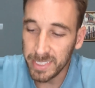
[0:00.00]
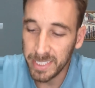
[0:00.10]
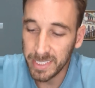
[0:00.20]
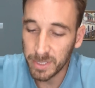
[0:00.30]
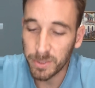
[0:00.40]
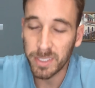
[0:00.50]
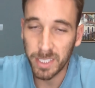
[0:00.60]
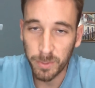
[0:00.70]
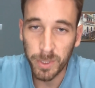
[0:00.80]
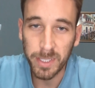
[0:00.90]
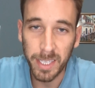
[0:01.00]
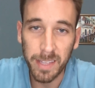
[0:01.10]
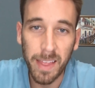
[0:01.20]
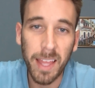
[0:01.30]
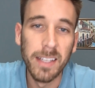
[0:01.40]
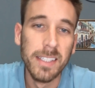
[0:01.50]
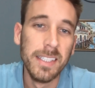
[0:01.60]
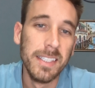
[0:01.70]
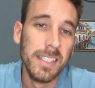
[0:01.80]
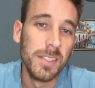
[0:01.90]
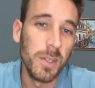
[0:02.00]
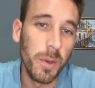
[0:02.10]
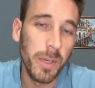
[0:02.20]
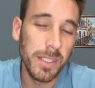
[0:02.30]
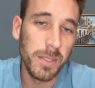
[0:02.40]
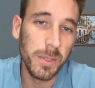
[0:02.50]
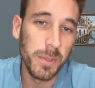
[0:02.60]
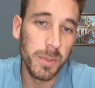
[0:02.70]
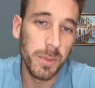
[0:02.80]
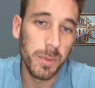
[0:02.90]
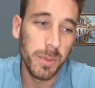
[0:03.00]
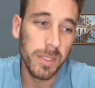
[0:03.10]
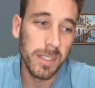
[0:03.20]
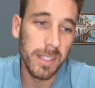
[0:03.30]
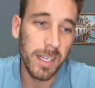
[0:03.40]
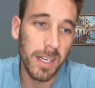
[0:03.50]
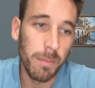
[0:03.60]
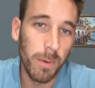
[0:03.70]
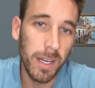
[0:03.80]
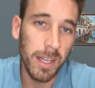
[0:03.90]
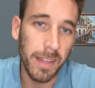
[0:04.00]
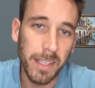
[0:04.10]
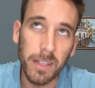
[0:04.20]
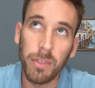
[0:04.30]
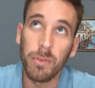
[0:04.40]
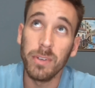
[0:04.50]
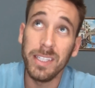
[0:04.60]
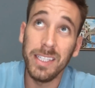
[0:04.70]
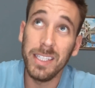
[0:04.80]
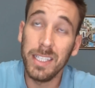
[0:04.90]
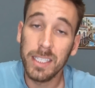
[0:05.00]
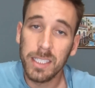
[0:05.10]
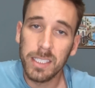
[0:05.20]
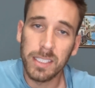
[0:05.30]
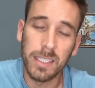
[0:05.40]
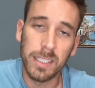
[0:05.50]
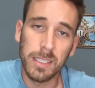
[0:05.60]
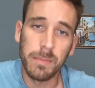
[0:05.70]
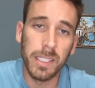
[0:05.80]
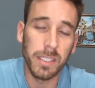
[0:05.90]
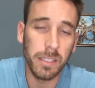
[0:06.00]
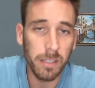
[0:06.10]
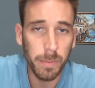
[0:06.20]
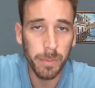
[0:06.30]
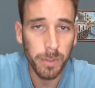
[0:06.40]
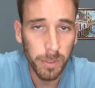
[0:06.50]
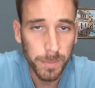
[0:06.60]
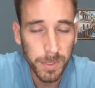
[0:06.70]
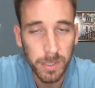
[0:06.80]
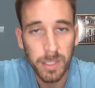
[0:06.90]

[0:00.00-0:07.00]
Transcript: And then there was another one like that. So I went to around, I think, three interior people groups,